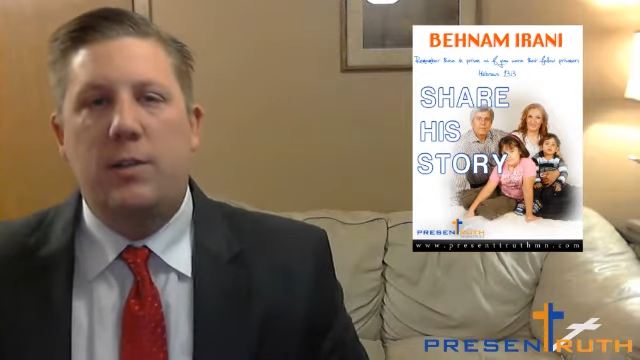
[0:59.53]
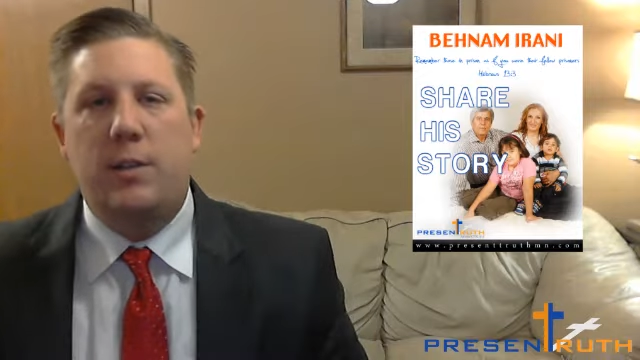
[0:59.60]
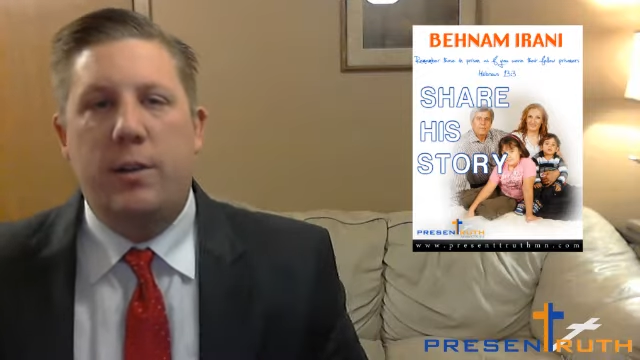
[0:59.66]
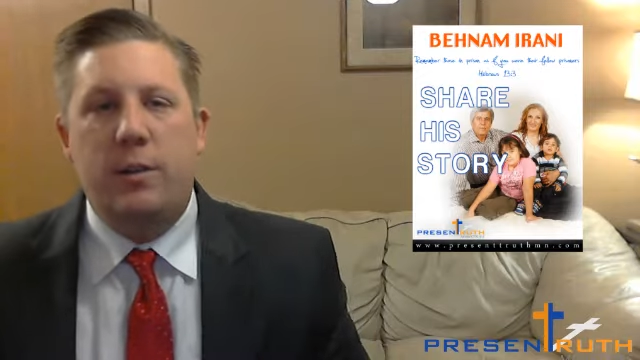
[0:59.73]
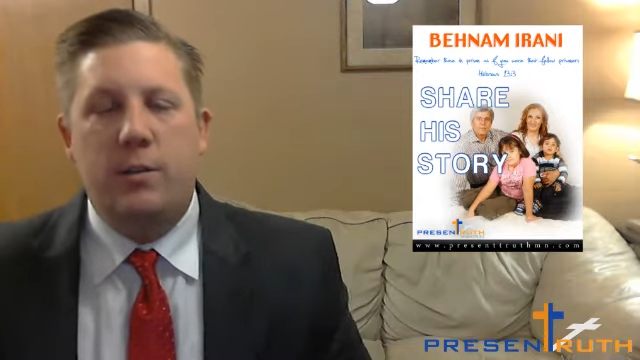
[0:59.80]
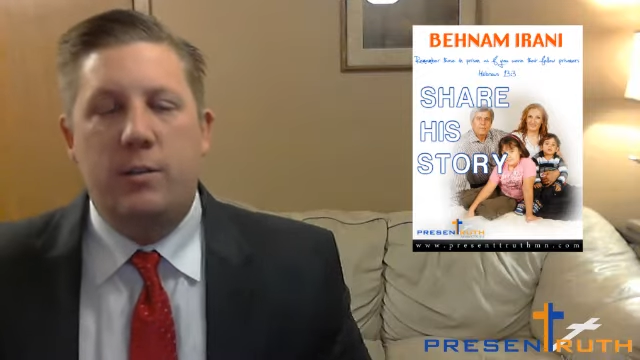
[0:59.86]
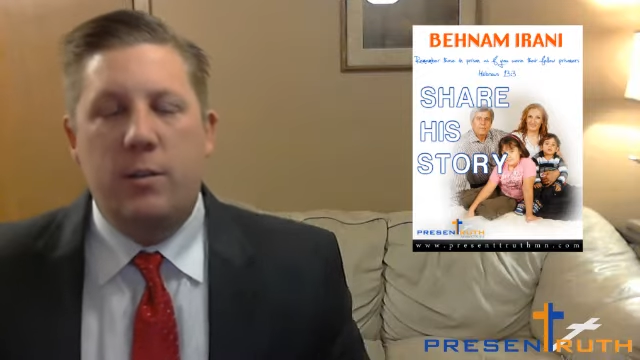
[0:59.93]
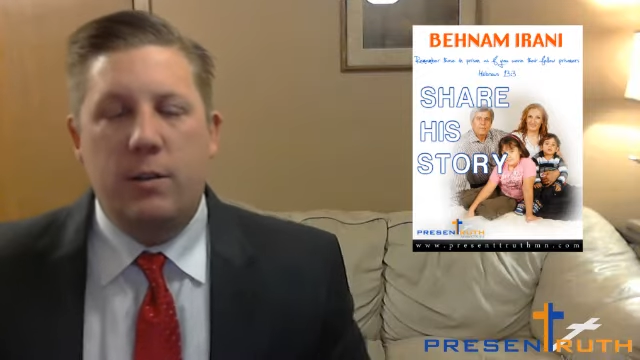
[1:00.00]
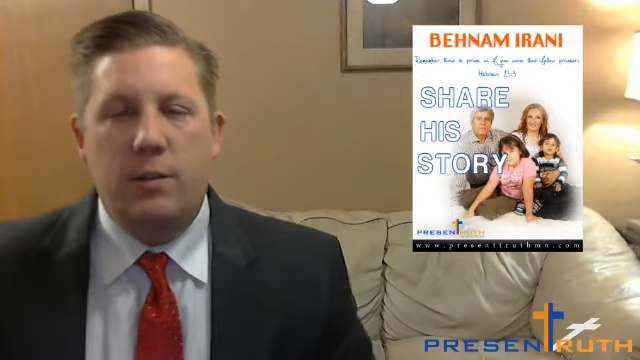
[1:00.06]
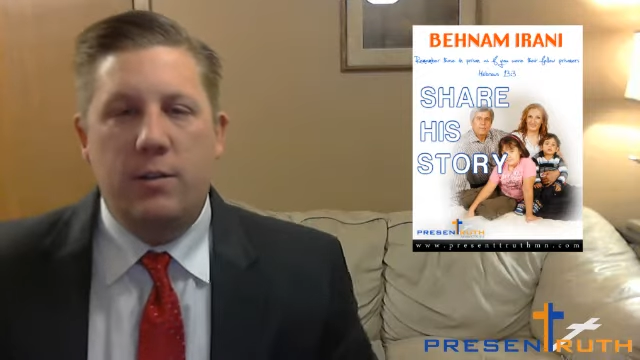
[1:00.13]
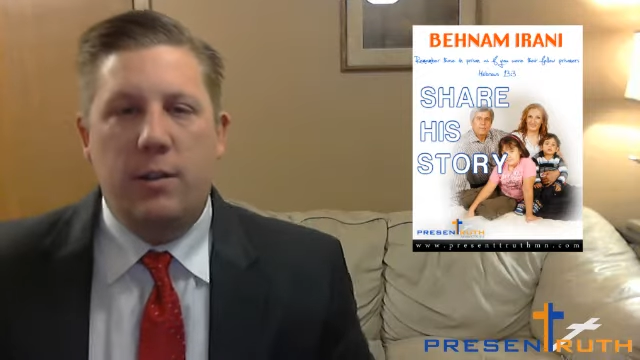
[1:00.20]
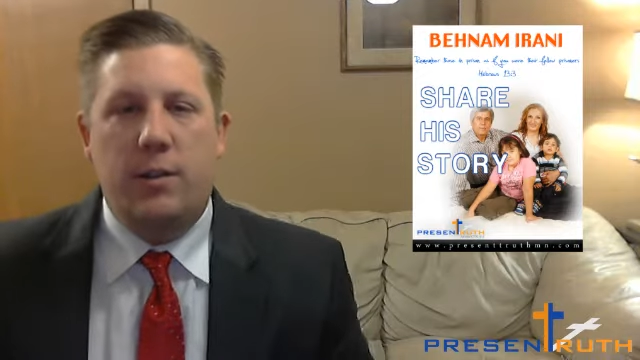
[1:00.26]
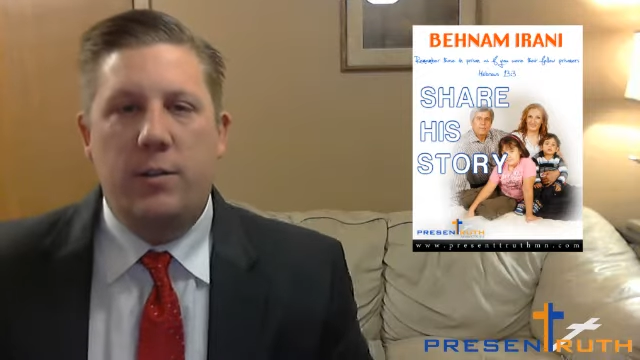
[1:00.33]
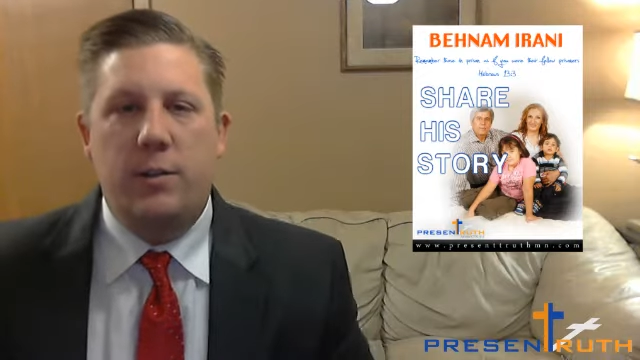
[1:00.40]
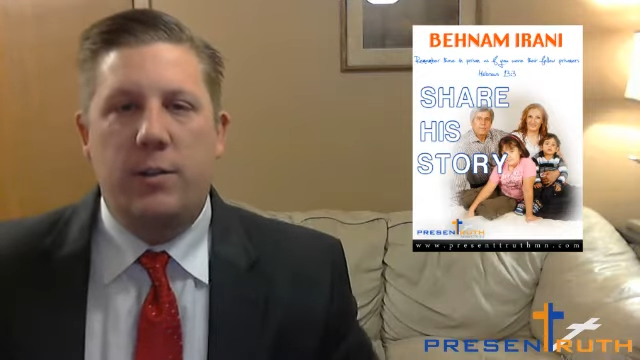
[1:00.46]
years to the
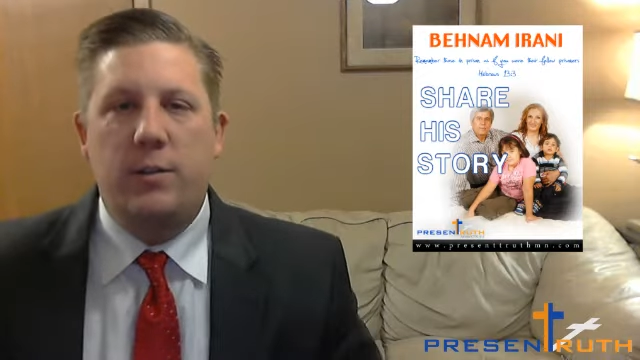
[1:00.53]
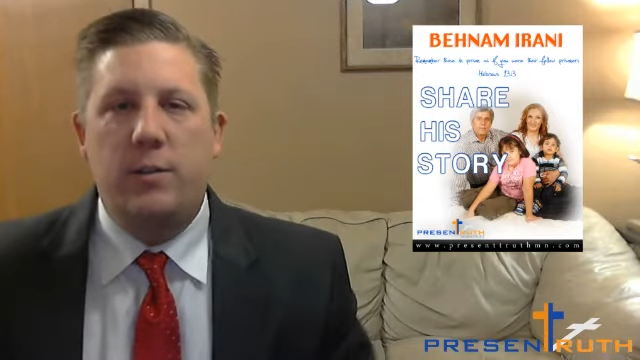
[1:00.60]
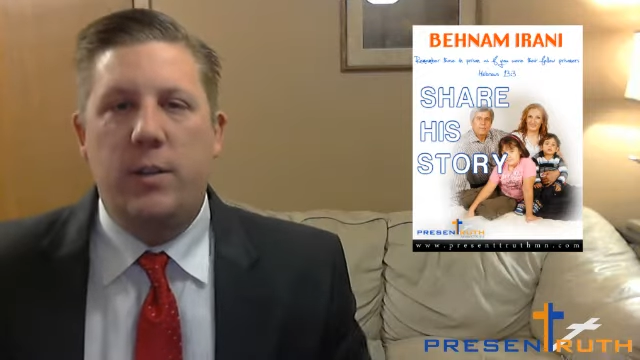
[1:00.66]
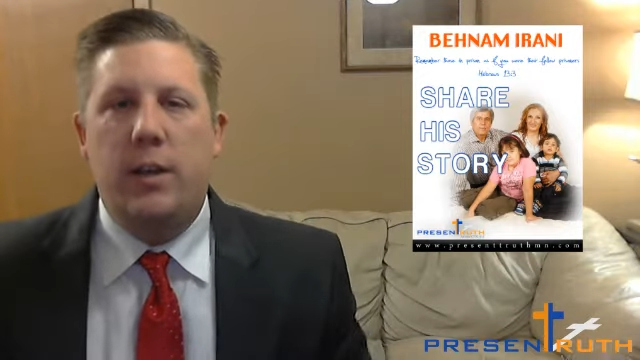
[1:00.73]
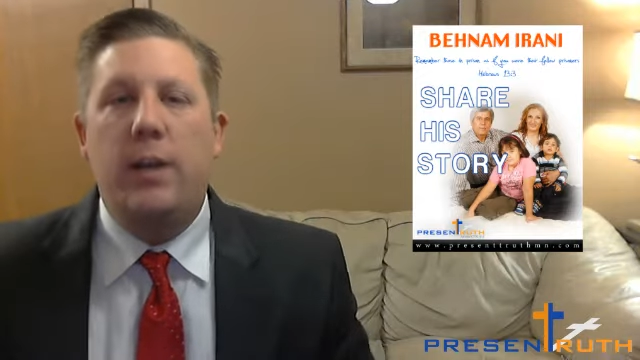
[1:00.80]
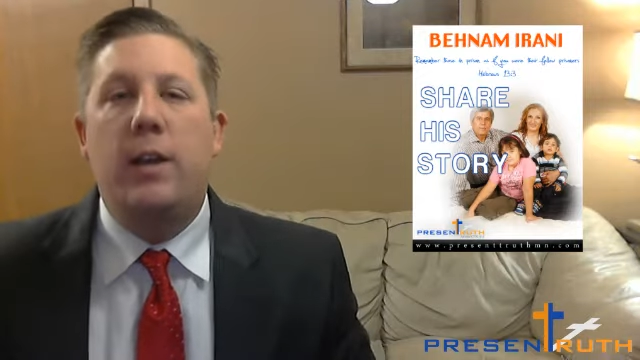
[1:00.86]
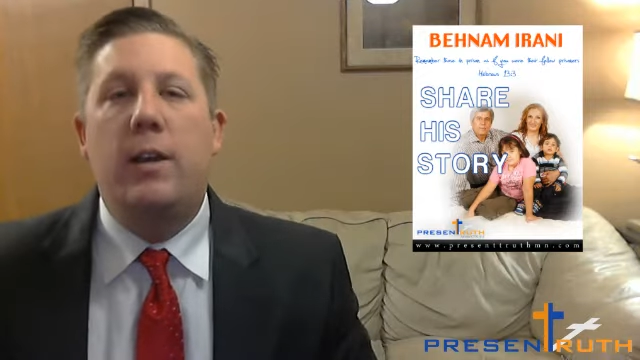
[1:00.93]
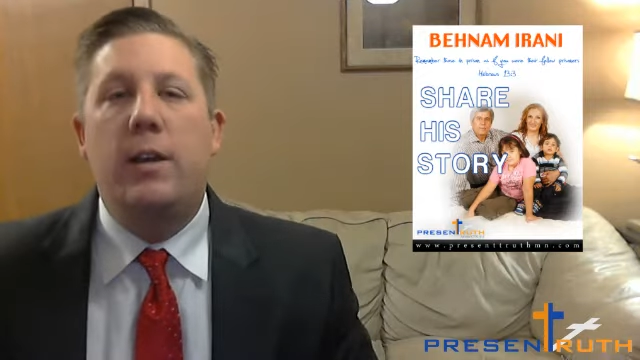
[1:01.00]
6 years he